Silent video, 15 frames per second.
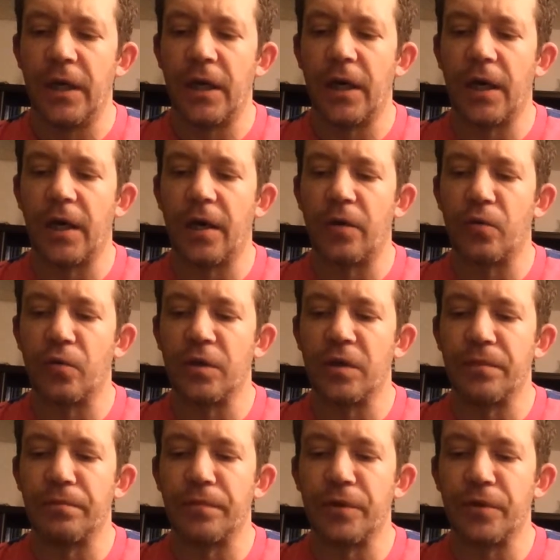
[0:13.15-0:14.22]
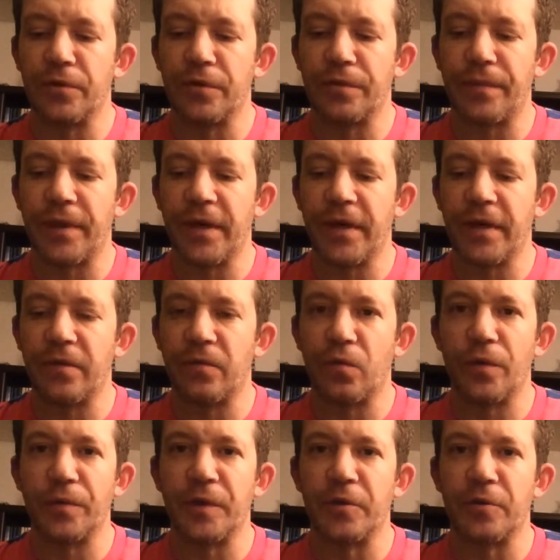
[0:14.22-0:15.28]
We're going to build upon
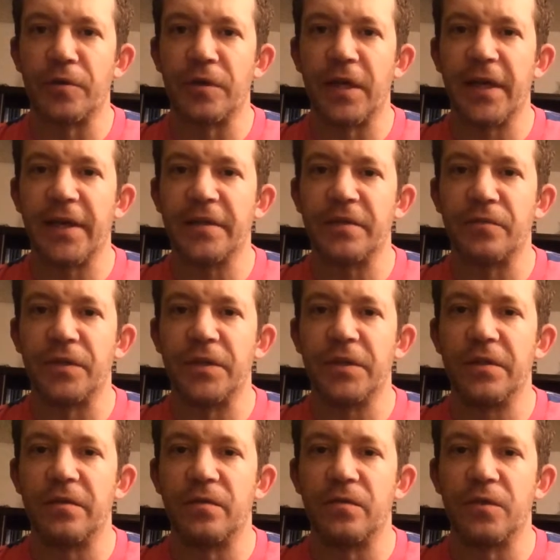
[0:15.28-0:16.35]
what we learned last week,